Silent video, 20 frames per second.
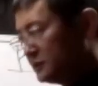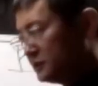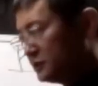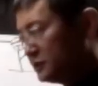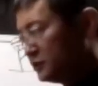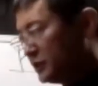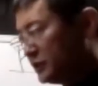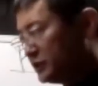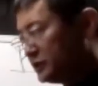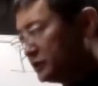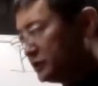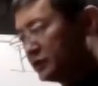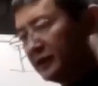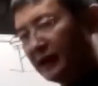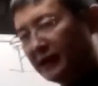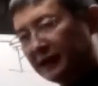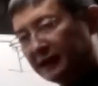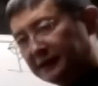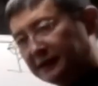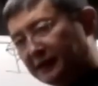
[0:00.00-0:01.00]
Do we do it
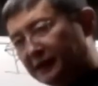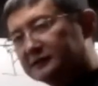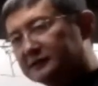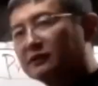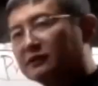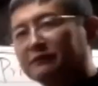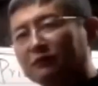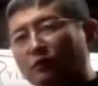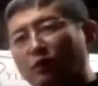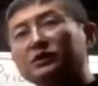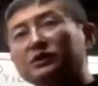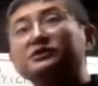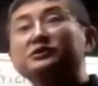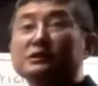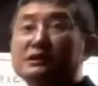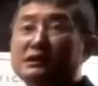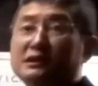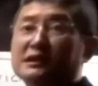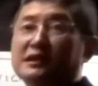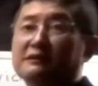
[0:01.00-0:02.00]
like this? Of course, you
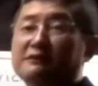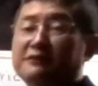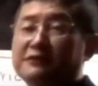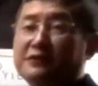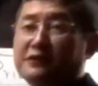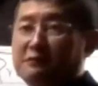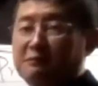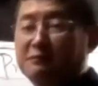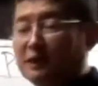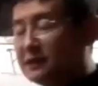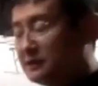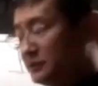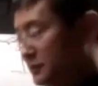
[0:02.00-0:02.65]
need to confirm, right?